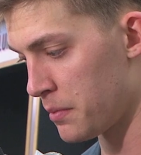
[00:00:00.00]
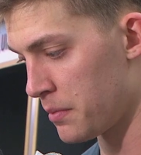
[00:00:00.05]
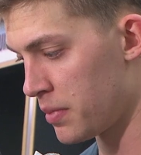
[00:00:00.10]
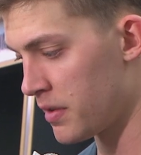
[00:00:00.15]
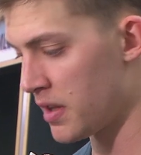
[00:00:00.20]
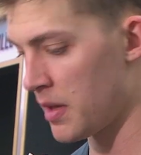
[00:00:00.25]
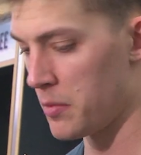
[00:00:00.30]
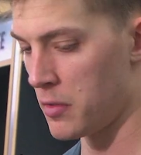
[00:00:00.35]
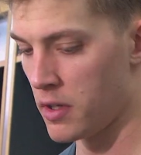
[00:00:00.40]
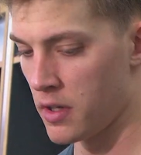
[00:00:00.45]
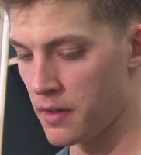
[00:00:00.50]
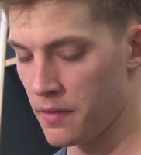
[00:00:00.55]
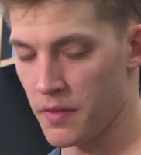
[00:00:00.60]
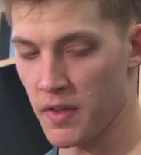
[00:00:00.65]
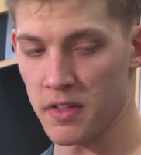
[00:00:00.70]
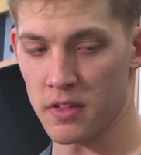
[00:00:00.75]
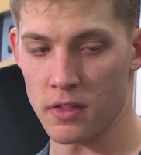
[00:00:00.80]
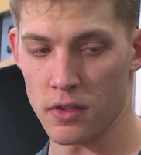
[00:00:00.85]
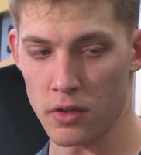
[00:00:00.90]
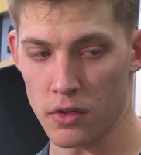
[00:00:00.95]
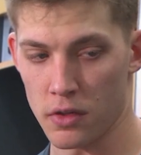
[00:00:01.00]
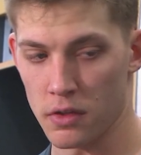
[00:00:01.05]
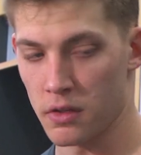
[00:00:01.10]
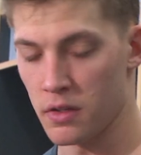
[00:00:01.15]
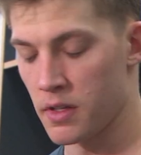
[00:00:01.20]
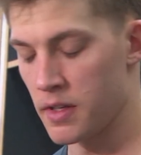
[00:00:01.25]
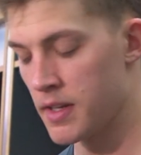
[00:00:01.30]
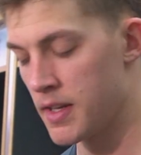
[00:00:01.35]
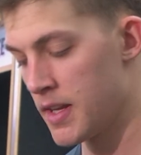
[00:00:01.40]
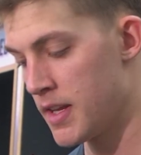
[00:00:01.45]
Similar, physical,
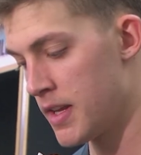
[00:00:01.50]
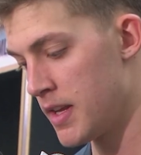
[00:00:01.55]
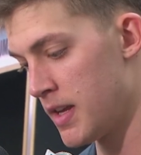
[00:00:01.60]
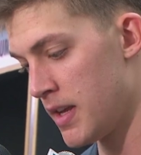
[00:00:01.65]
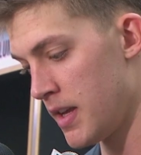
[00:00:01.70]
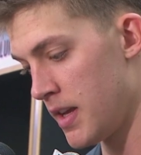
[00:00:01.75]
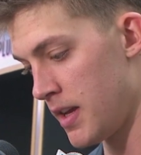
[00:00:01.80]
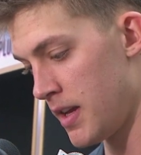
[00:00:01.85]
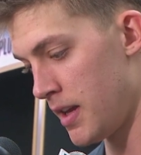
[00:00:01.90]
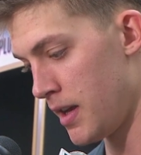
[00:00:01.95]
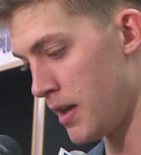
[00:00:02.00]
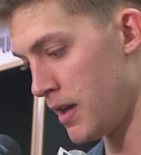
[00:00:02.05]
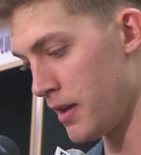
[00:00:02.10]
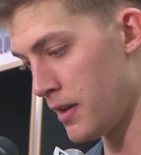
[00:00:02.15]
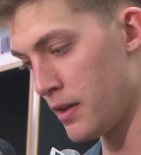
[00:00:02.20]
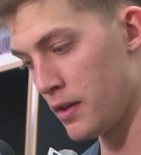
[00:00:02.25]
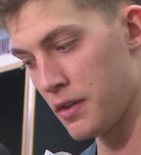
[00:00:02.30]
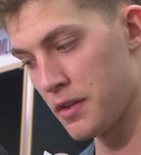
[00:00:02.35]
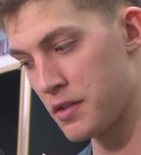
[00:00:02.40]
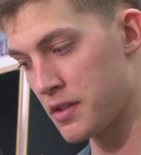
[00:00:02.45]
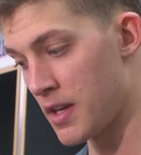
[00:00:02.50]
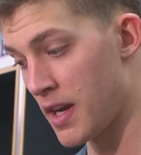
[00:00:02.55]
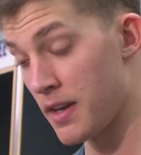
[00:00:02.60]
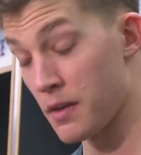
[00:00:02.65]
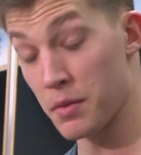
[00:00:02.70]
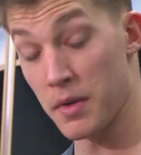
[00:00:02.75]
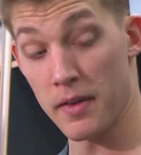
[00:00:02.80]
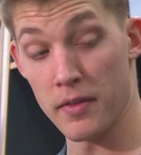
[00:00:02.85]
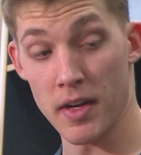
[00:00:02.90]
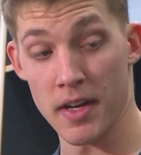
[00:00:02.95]
you know, just trying
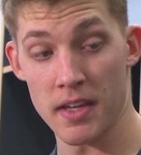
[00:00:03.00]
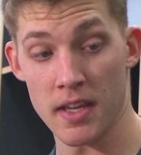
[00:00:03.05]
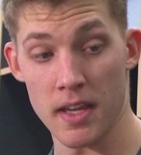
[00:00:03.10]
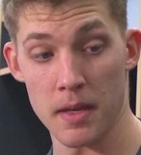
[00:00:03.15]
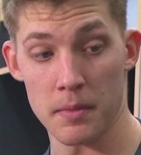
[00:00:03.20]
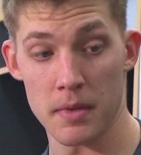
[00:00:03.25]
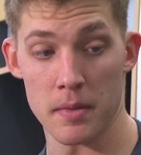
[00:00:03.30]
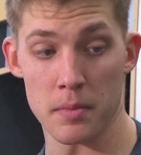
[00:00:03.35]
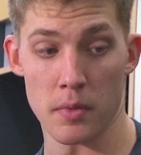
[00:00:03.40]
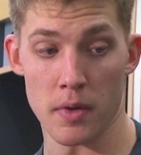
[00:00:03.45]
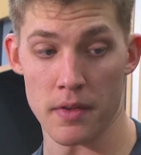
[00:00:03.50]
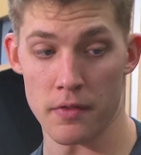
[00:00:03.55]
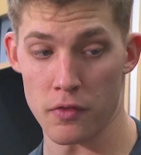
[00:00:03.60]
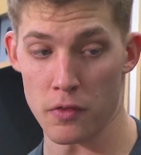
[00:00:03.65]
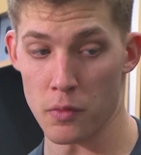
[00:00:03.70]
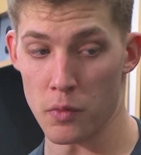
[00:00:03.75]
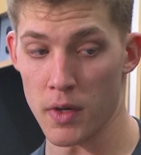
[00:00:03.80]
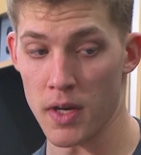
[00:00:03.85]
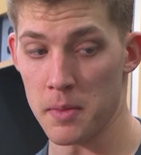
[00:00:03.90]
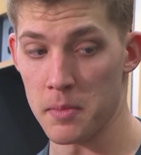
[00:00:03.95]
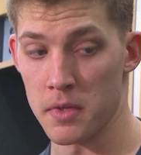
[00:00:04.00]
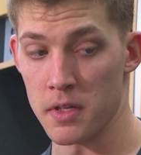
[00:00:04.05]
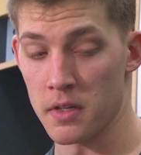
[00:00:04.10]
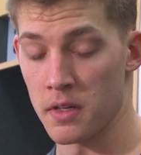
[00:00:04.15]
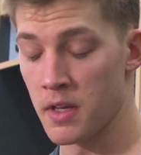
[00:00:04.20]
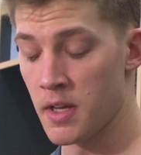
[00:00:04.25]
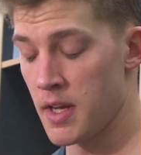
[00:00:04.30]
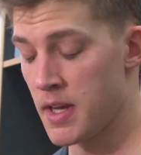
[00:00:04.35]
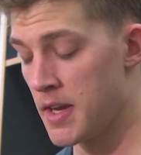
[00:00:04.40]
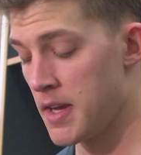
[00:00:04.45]
to do whatever I can, keep away from the
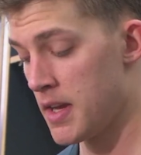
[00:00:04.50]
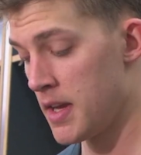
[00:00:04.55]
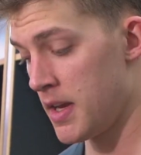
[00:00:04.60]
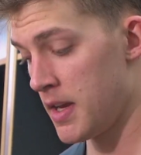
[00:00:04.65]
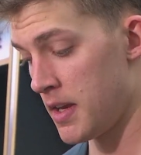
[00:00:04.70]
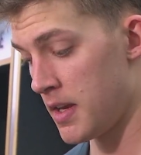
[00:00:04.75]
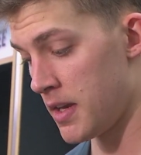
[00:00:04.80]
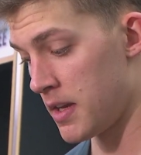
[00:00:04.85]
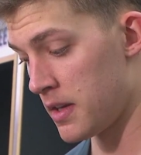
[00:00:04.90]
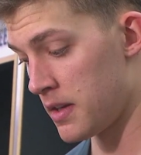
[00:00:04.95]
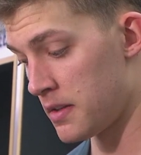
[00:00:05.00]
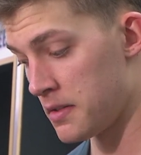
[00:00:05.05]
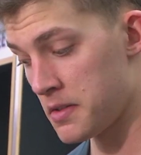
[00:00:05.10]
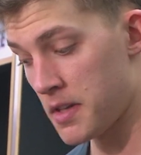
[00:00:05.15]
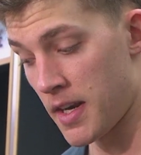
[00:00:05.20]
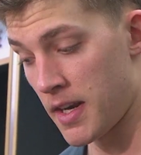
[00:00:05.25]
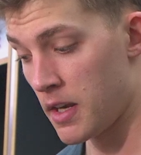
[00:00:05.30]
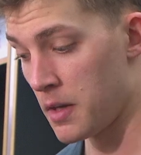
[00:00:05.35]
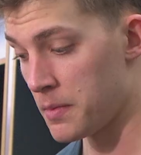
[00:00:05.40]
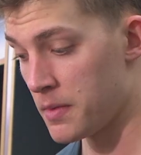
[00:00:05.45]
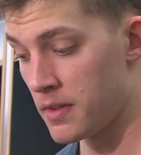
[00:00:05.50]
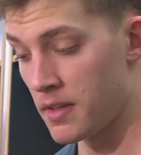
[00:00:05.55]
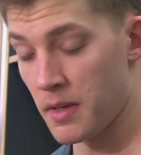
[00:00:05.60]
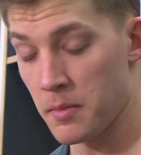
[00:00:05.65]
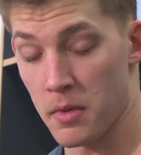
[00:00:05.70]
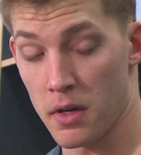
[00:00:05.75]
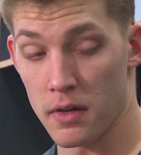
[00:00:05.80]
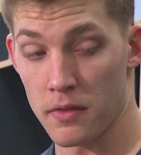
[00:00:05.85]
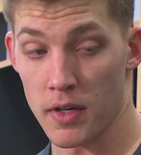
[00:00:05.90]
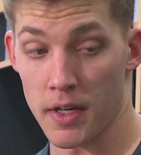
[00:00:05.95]
rim and try to help the
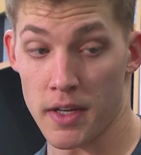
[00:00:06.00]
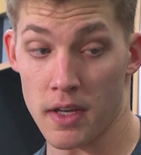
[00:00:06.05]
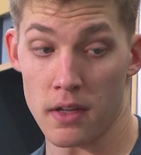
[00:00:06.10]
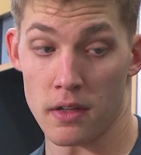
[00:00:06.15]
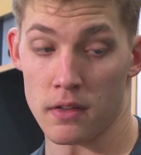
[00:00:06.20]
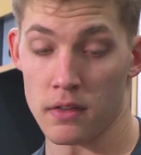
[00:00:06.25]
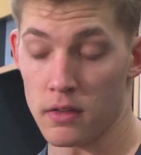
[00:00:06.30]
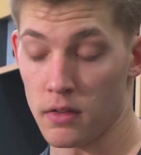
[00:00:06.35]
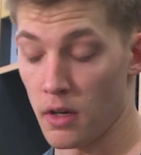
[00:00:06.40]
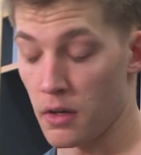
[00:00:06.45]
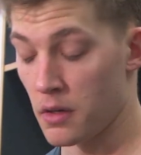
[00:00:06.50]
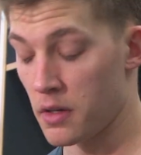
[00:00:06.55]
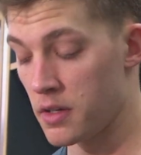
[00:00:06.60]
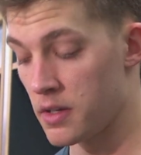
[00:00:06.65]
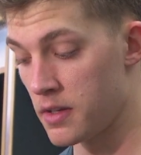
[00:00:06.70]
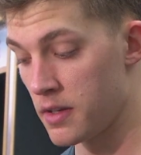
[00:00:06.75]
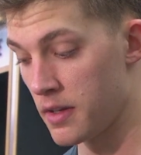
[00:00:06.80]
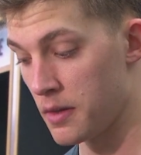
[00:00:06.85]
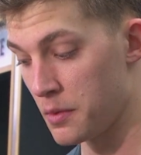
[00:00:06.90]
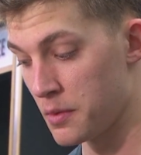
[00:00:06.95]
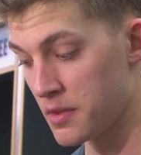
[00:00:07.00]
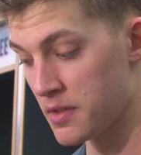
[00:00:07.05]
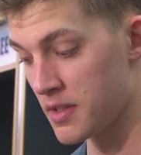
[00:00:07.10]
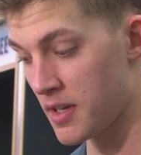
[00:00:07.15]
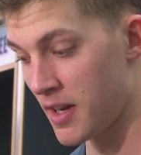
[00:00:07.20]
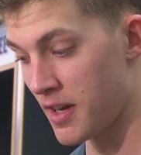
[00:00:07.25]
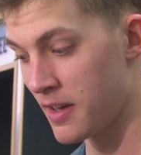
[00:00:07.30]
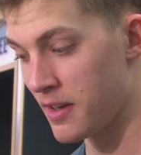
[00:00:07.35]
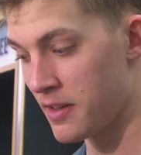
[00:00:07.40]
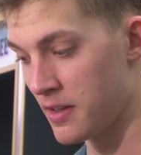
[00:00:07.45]
team however I could. So it was
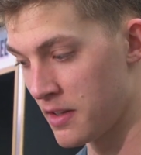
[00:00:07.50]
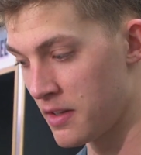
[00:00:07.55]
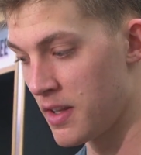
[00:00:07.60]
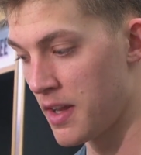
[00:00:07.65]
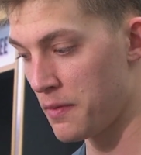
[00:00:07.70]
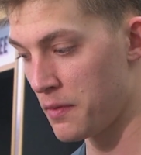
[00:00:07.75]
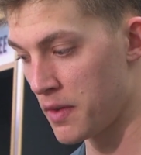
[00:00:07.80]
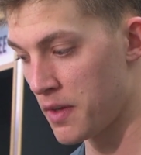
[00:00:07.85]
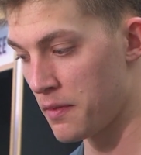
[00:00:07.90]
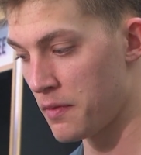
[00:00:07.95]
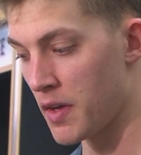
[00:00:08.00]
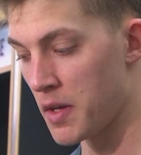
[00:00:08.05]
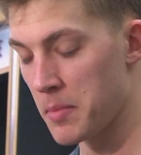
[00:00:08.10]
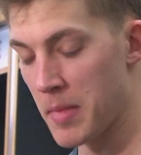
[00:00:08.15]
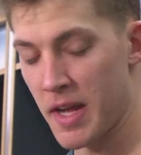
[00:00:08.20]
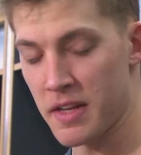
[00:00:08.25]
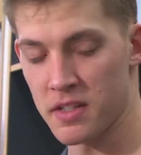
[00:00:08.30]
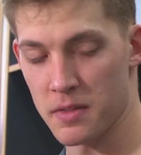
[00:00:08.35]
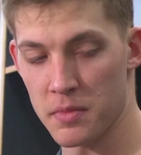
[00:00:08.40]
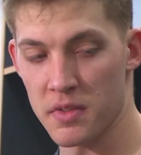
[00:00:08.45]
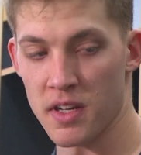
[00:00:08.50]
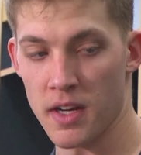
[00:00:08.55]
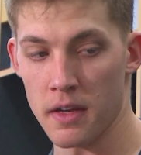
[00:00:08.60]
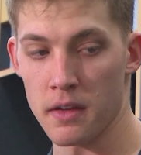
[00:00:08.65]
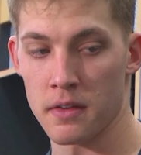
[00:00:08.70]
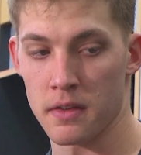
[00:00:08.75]
definitely a fun matchup tonight.